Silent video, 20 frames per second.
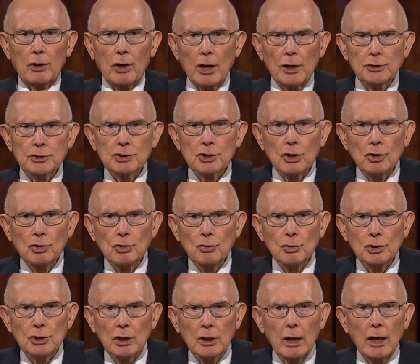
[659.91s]

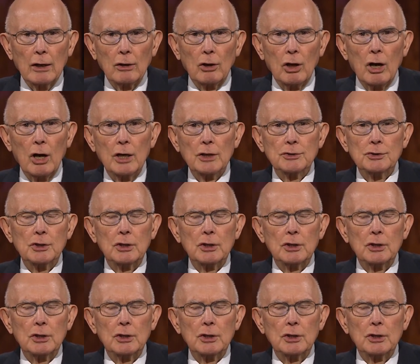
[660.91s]
Constitution and laws